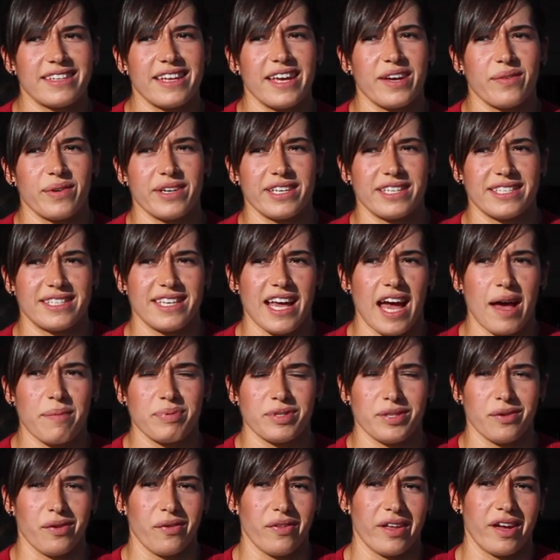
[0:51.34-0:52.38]
It was
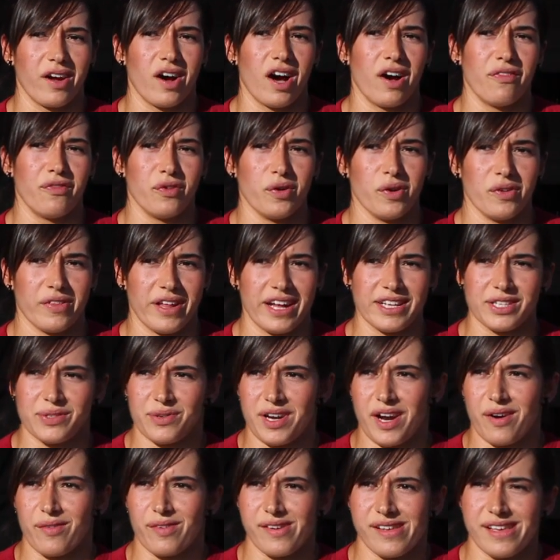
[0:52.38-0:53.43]
absolutely awful, and that's
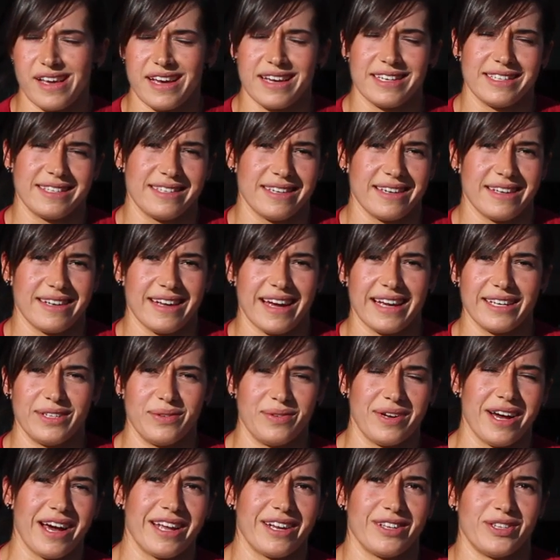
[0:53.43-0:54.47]
when I realized that I do
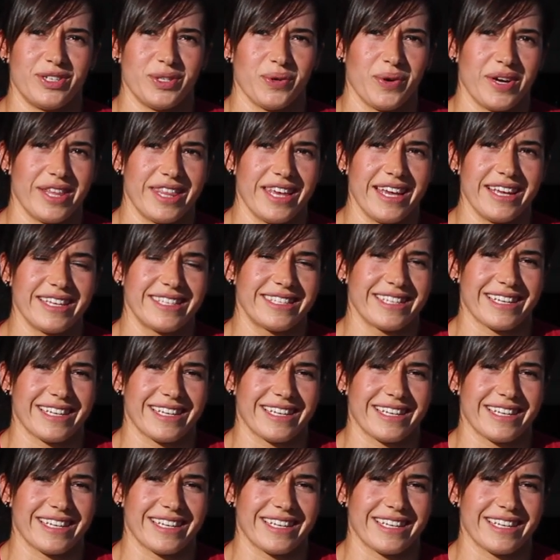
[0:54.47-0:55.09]
not enjoy this